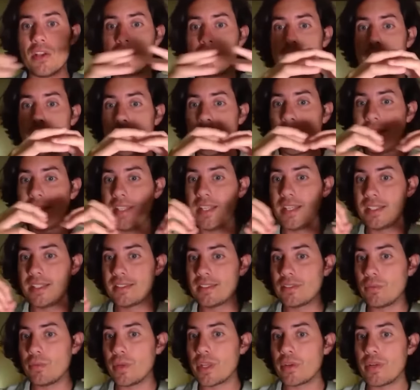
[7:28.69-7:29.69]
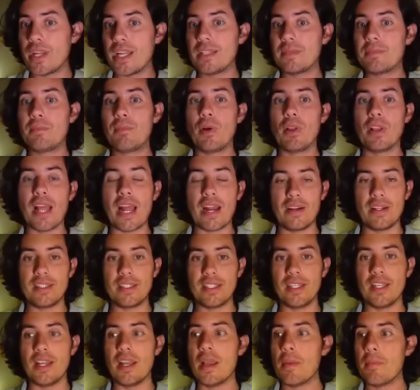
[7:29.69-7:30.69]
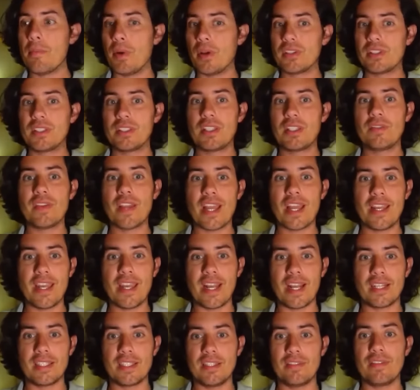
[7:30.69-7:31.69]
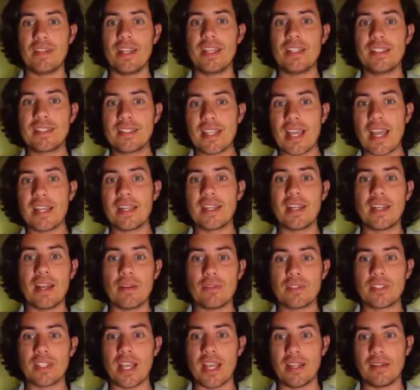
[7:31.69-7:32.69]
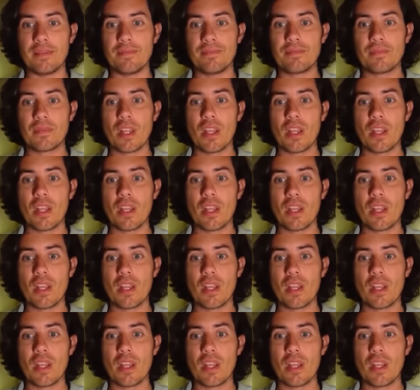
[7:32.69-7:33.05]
So by this, we create polarity, positive and negative, inside and outside.